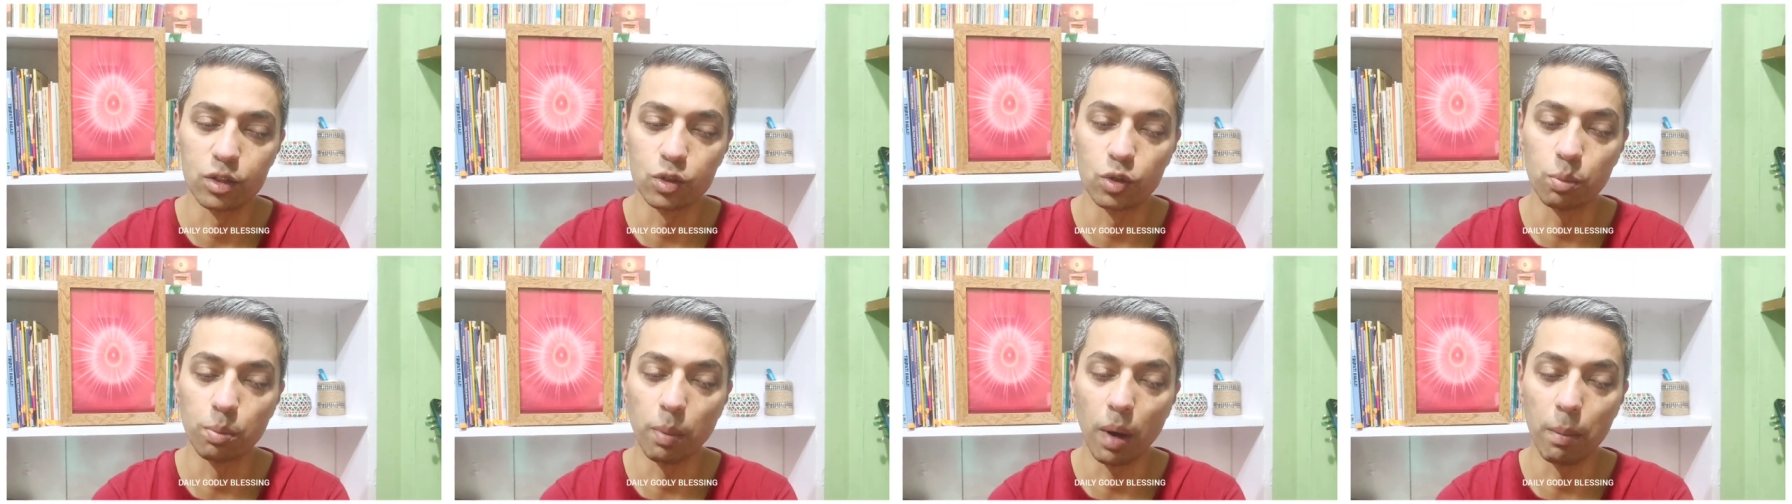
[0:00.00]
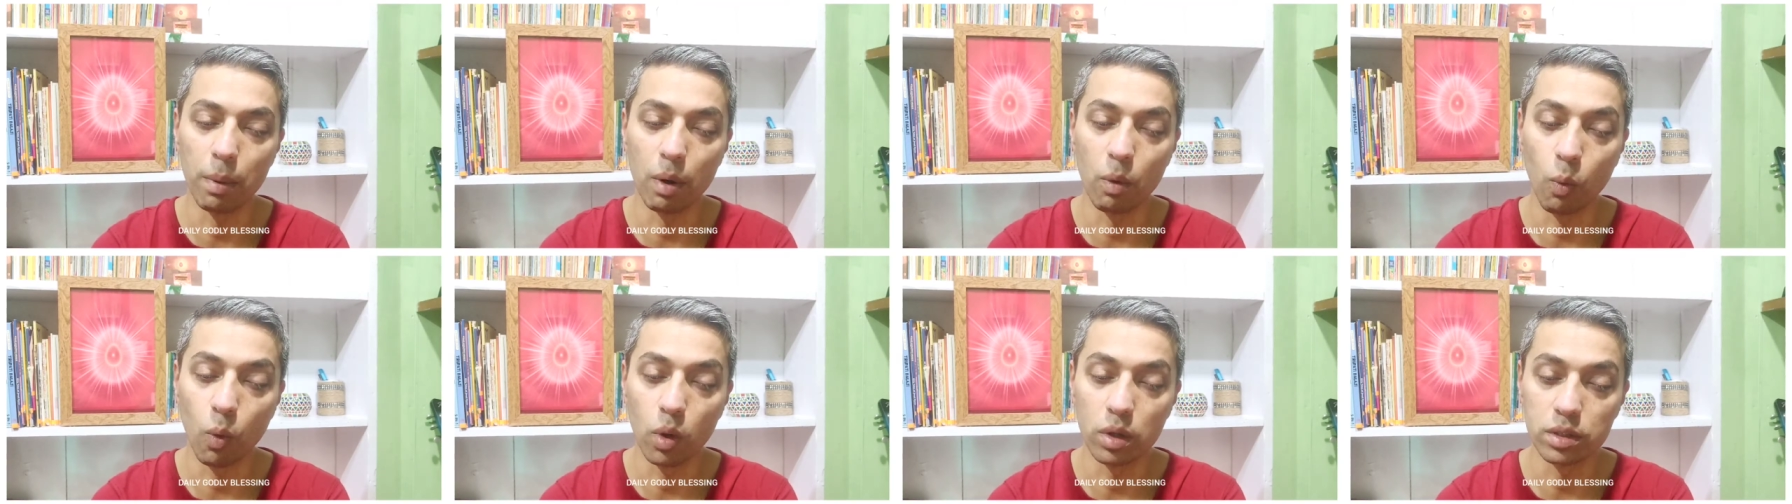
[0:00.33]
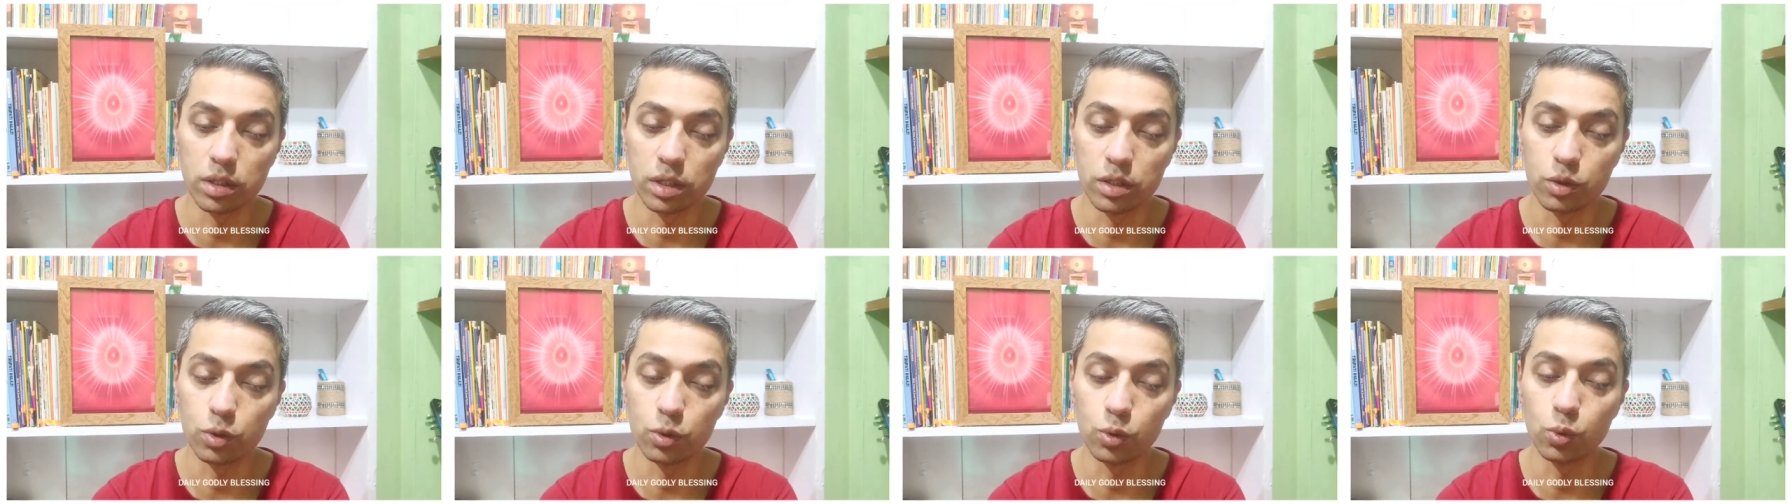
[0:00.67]
So Baba
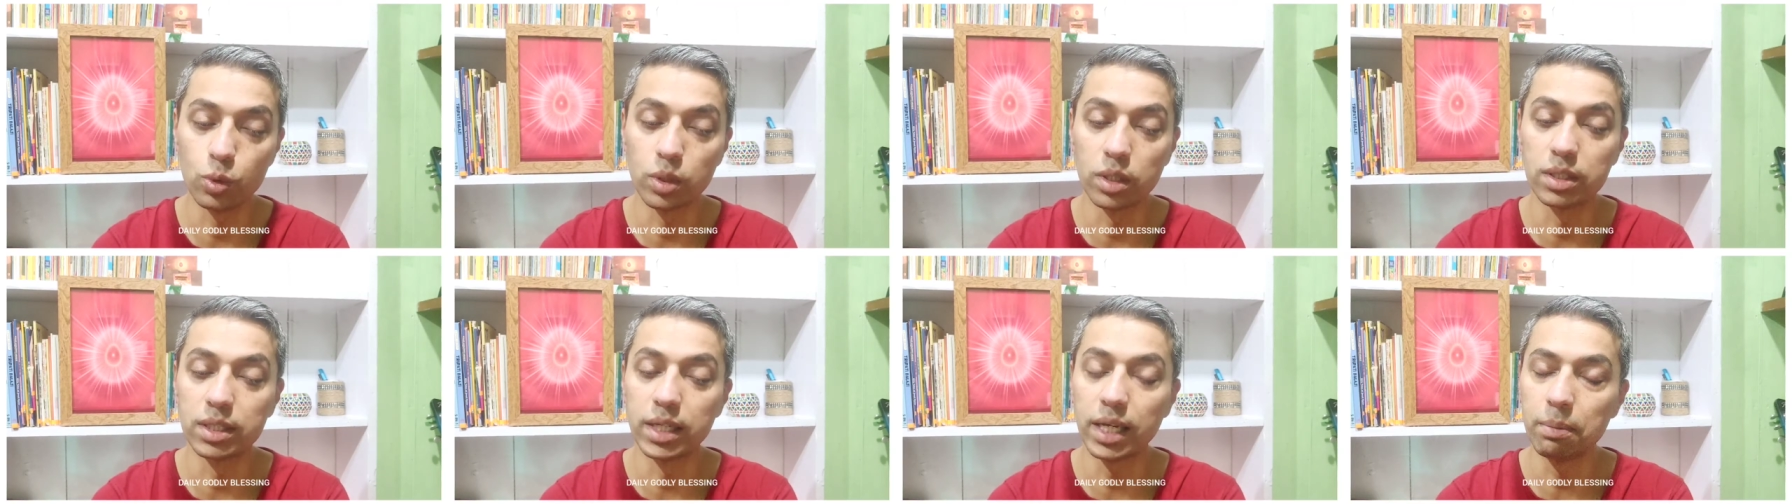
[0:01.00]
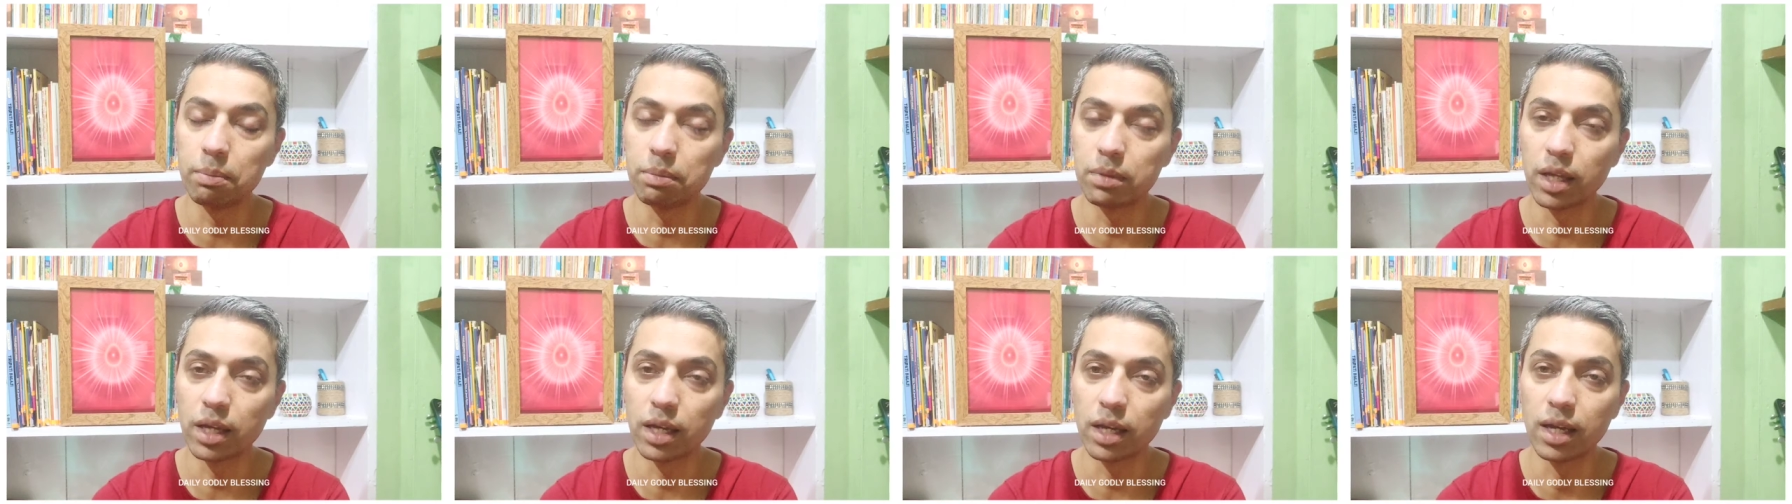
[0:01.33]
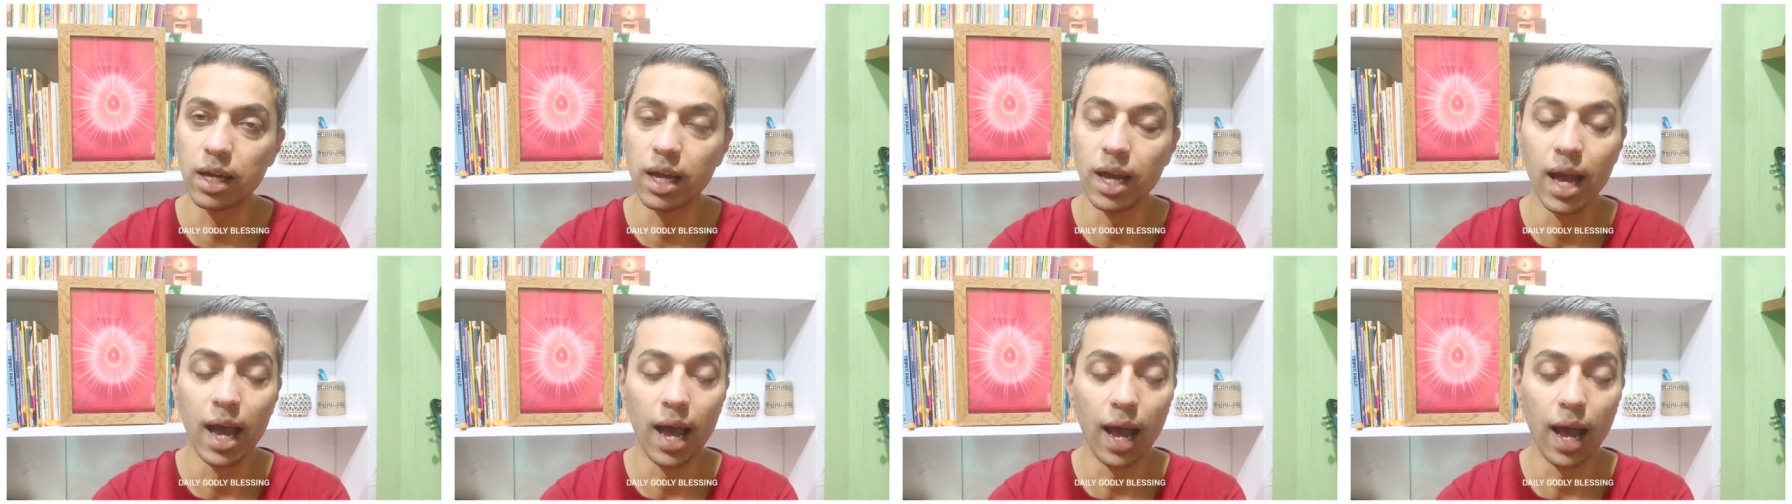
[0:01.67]
wants us to do the same thing,